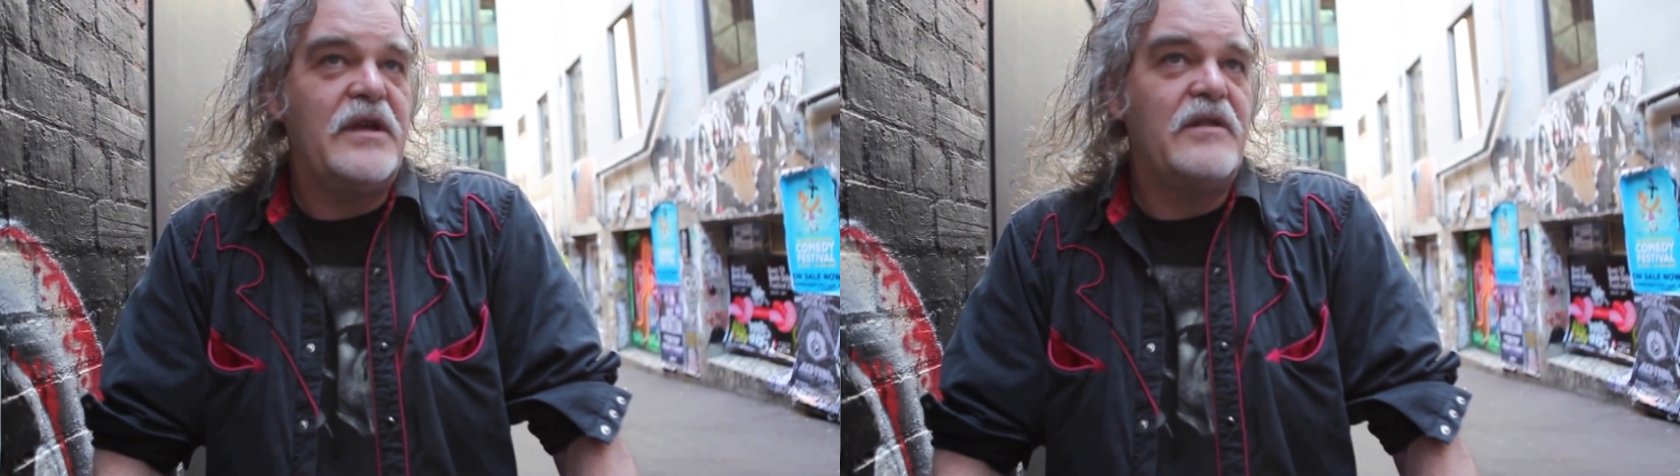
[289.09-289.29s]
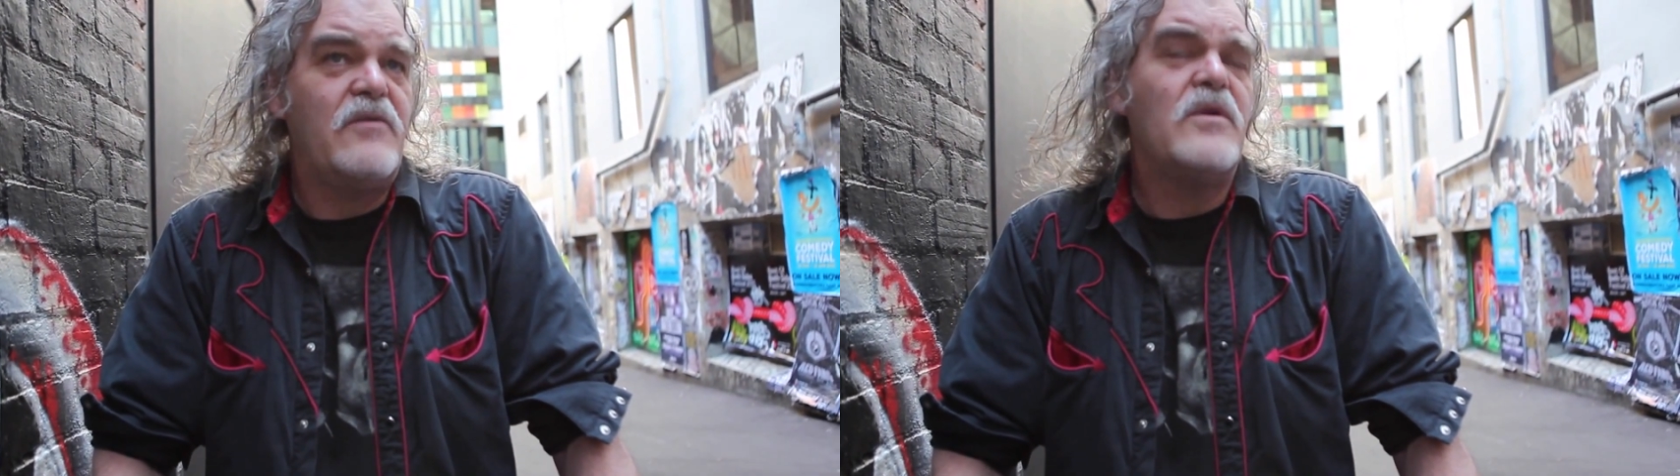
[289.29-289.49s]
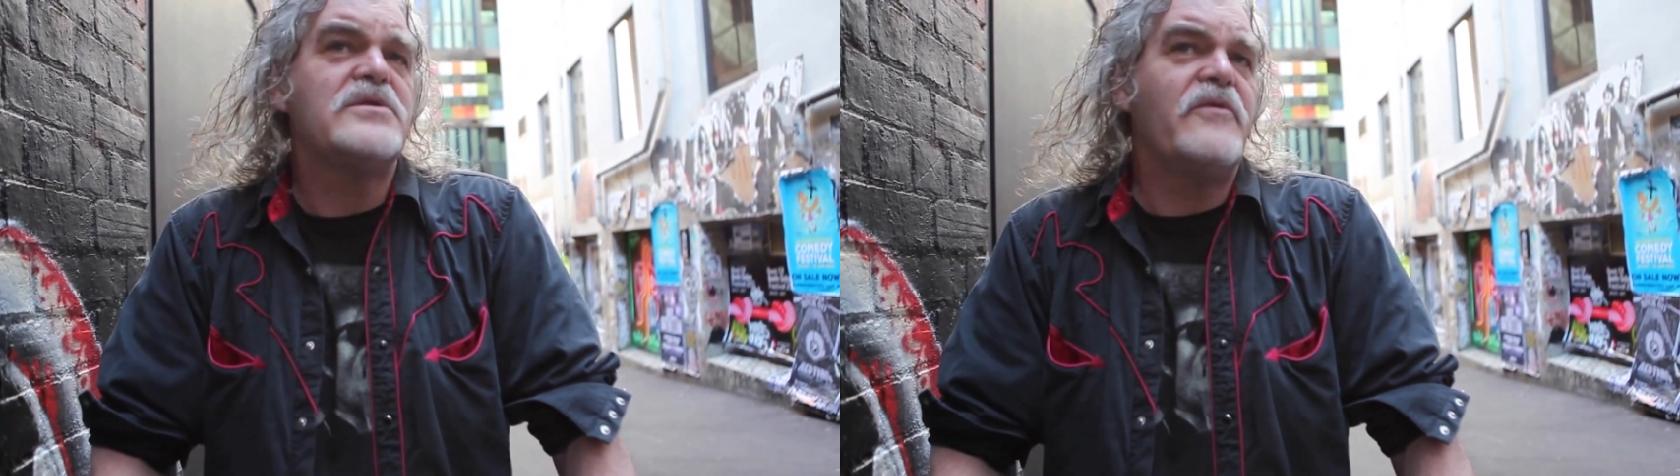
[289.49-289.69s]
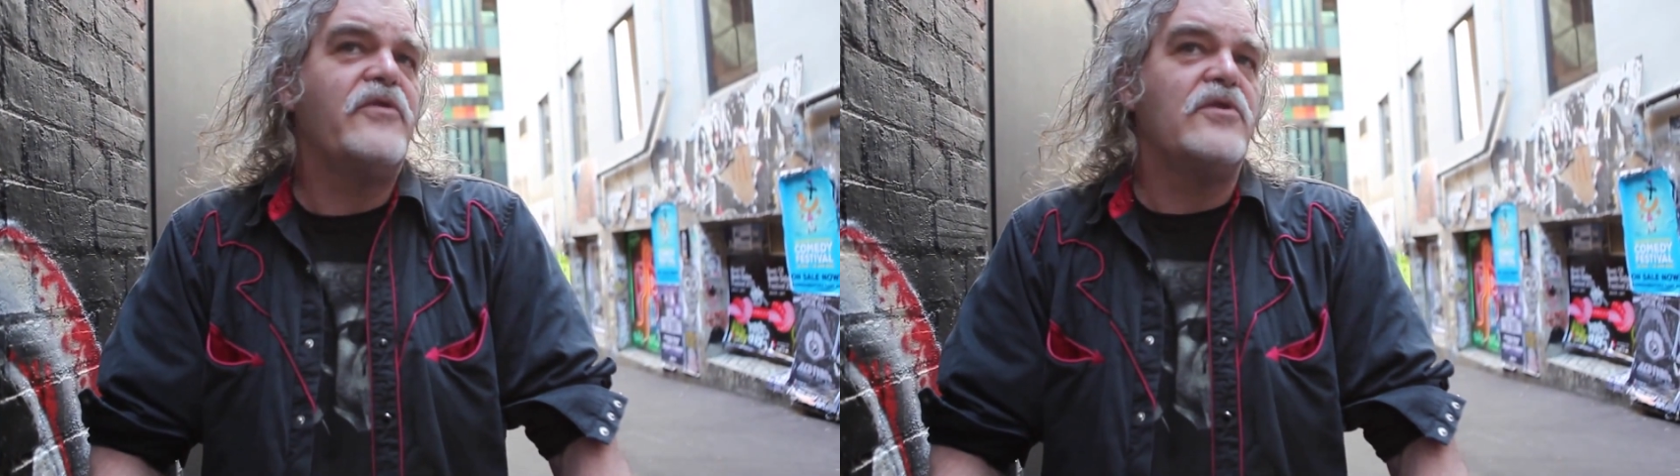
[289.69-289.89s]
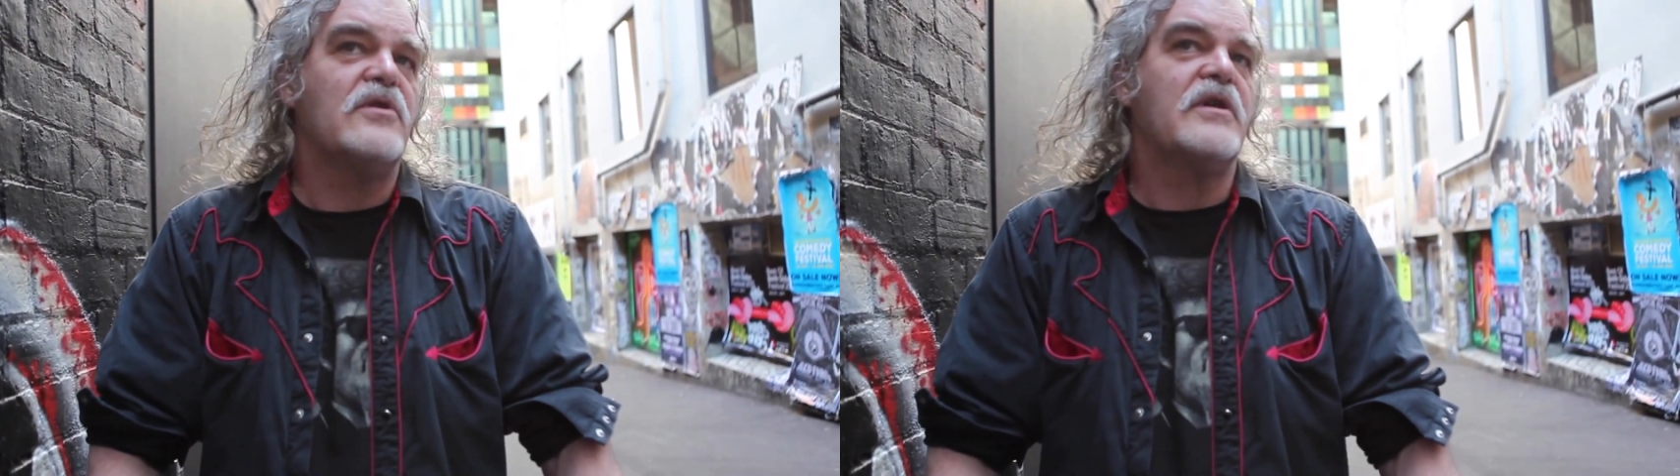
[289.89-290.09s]
There was a
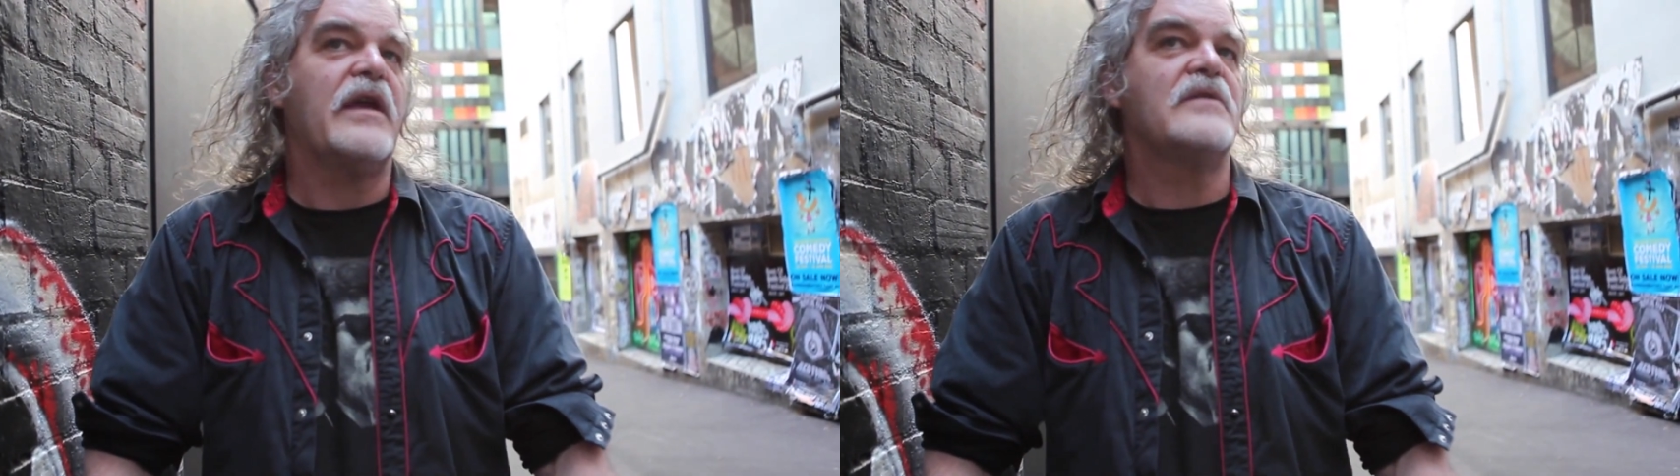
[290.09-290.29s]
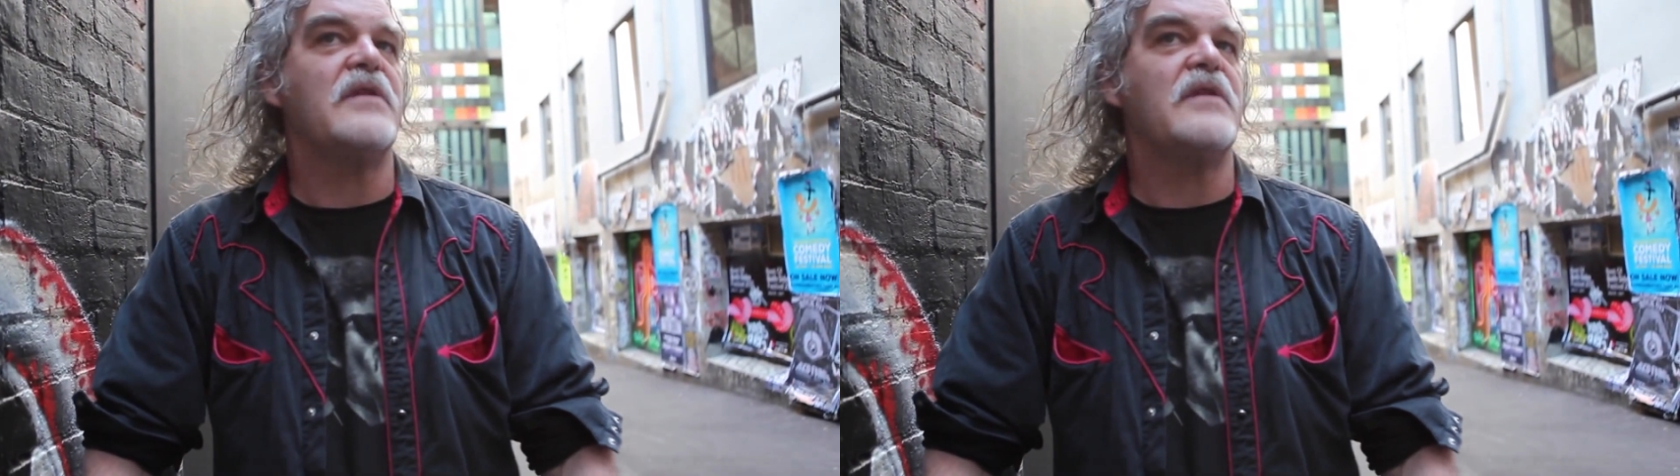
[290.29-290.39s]
few gigs,